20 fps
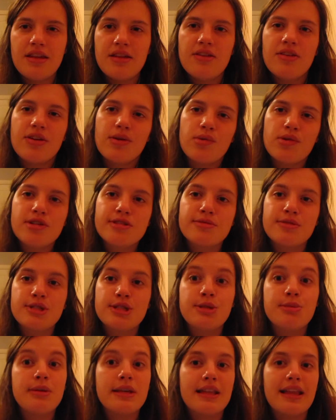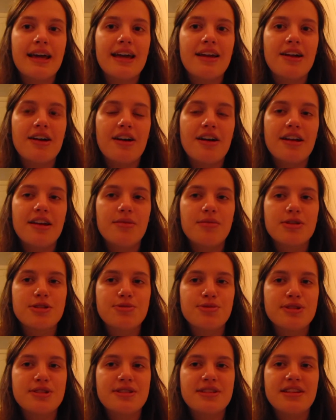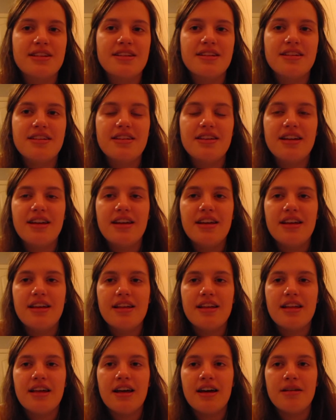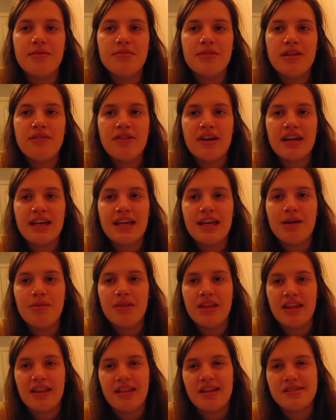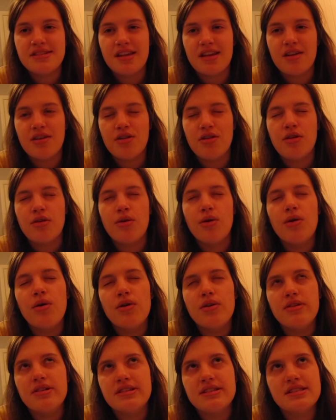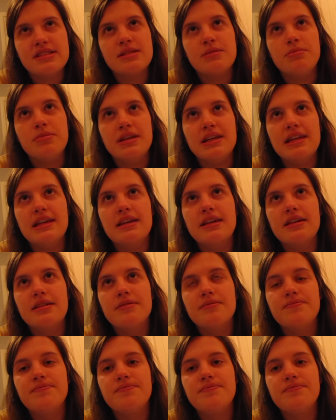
like we're supposed to be like God and we're supposed to live like him, and like that's like our goal, is to be